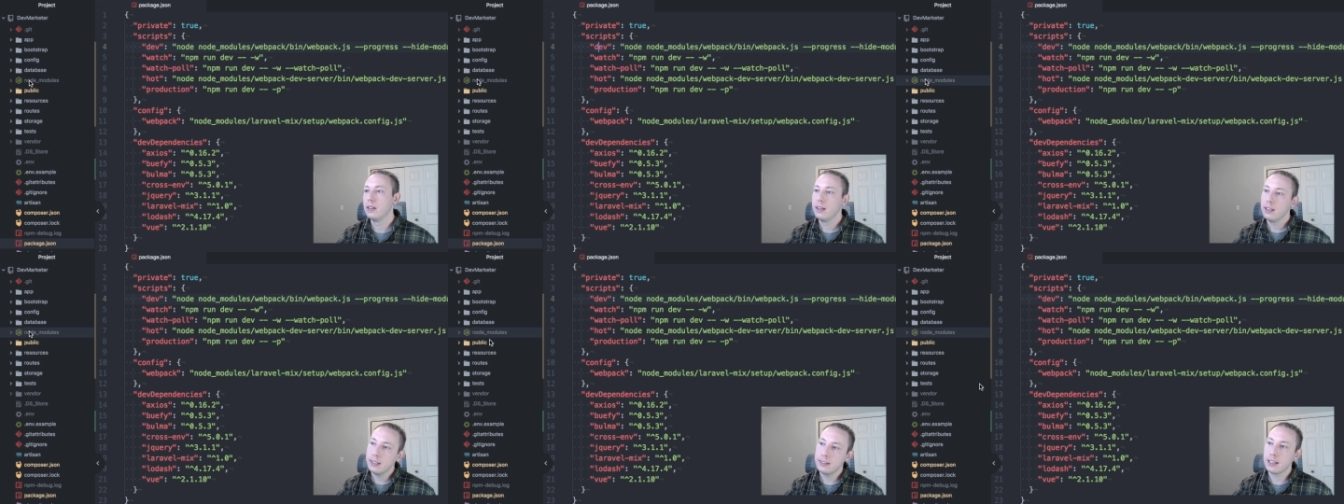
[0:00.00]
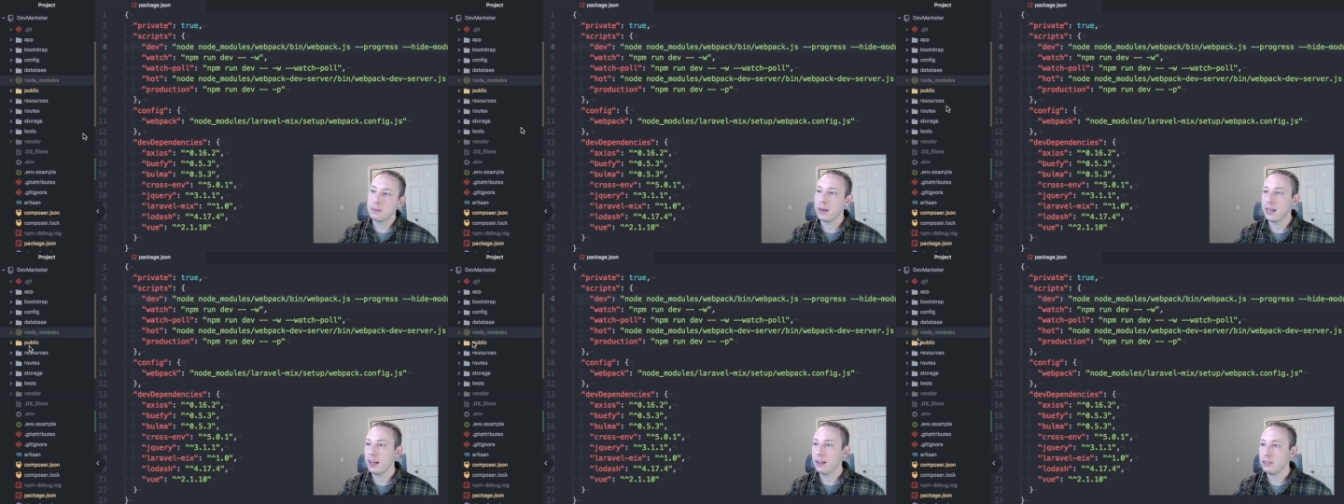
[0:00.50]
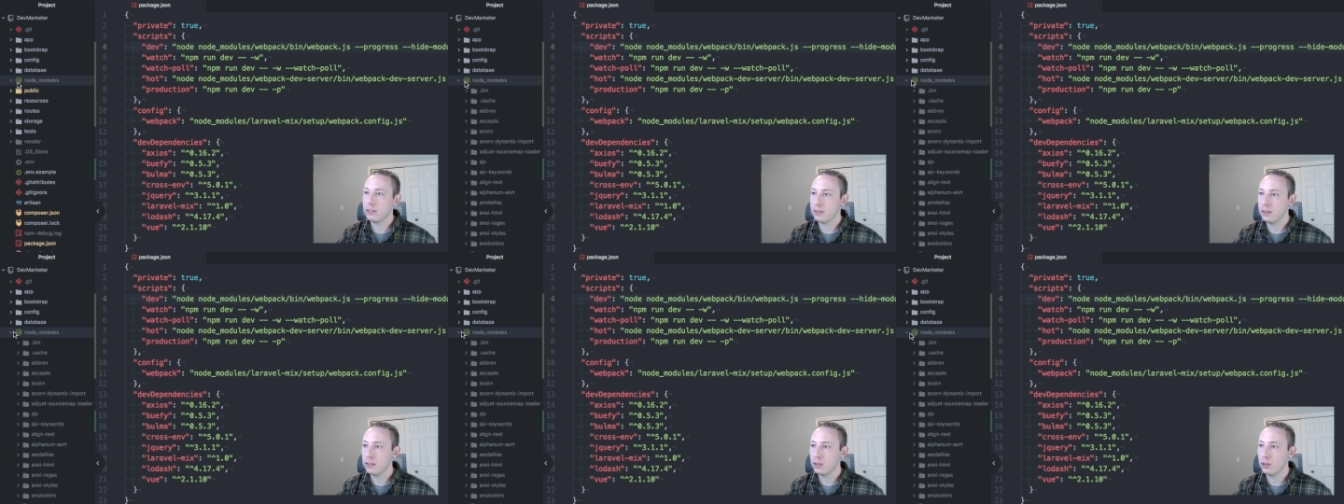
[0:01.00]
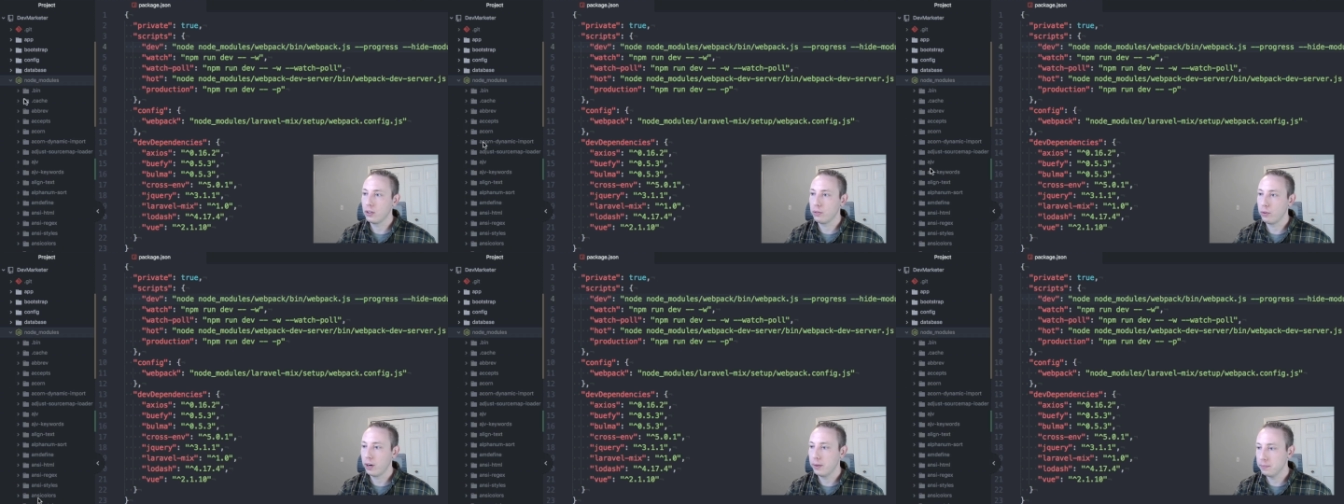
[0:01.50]
At least that's my guess. Let's go look
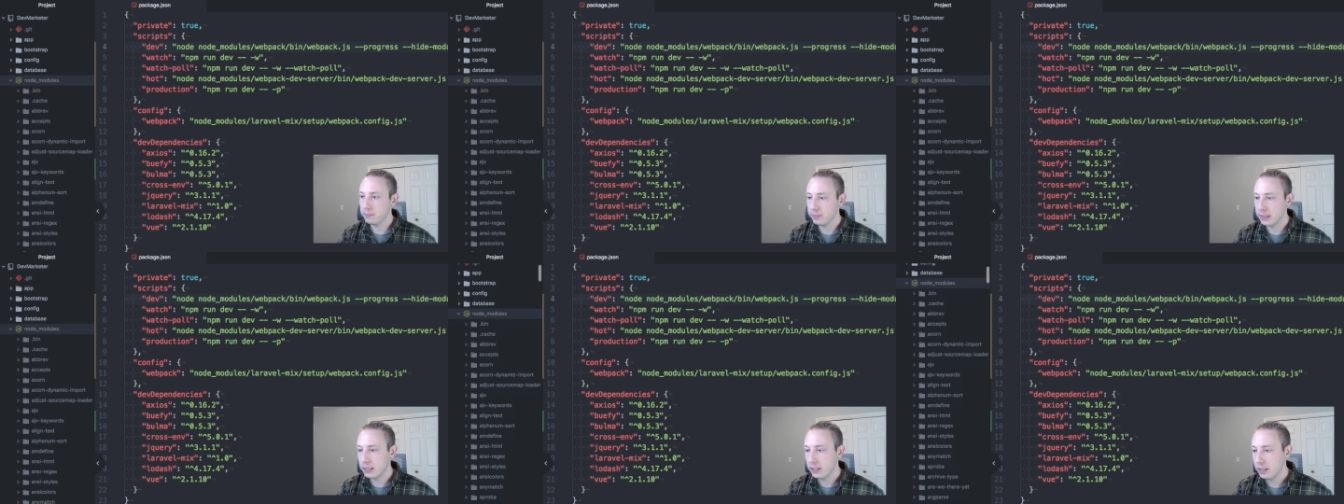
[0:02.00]
for it.